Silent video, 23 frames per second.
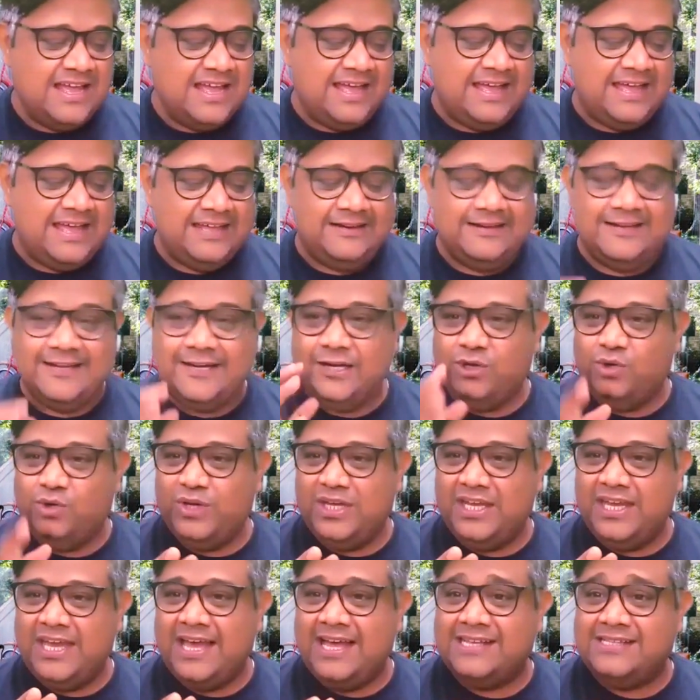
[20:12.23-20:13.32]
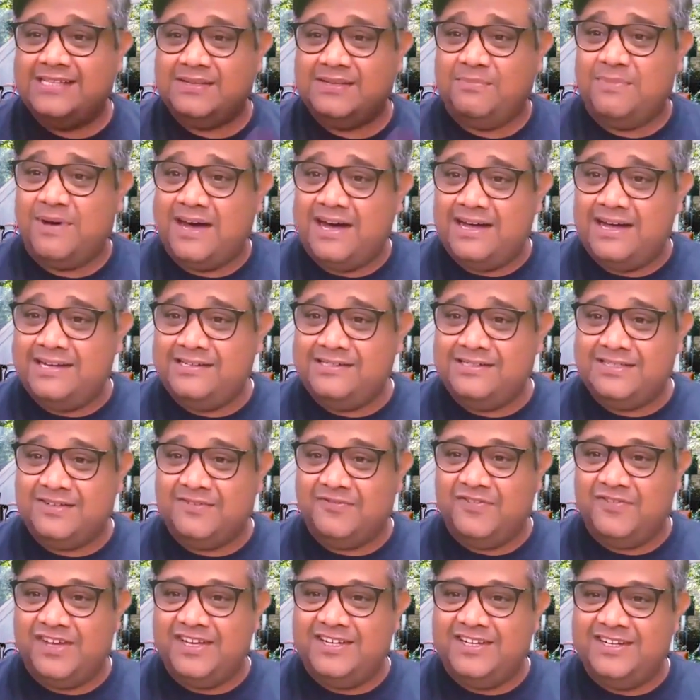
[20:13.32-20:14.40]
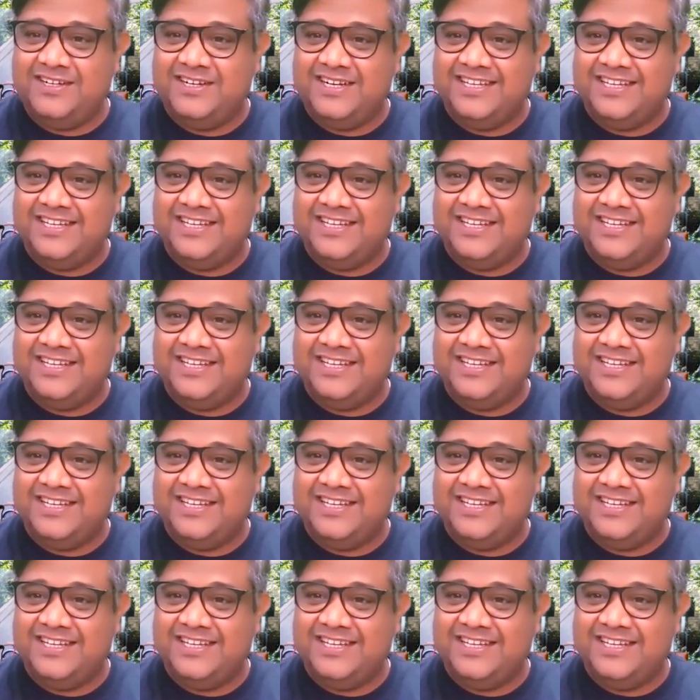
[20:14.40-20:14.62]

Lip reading: and Louis has a bar somewhere,